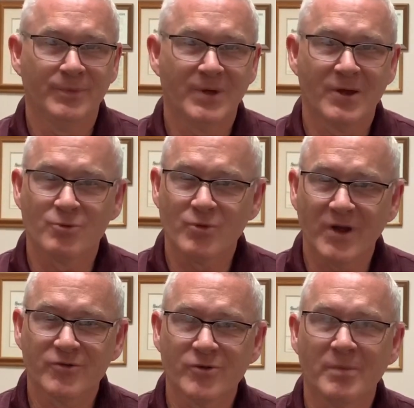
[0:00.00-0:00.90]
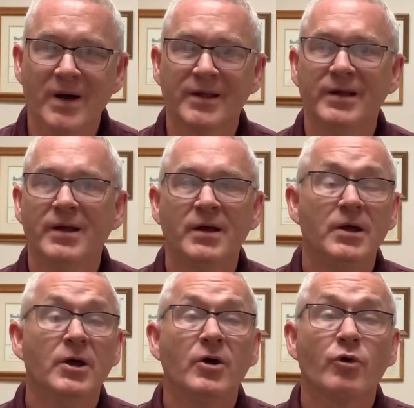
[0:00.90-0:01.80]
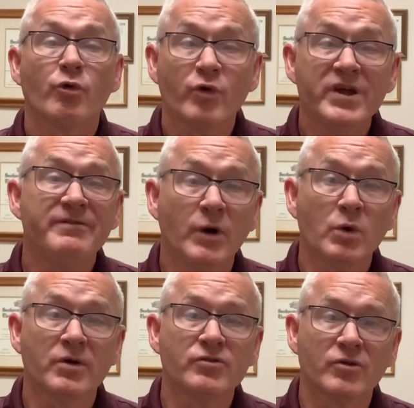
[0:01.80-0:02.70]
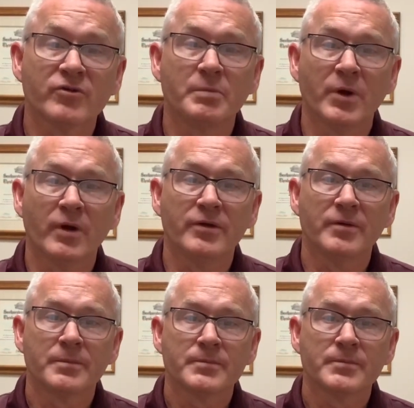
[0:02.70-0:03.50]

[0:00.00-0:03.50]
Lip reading: Okay, rest your body. Refocus your spirit.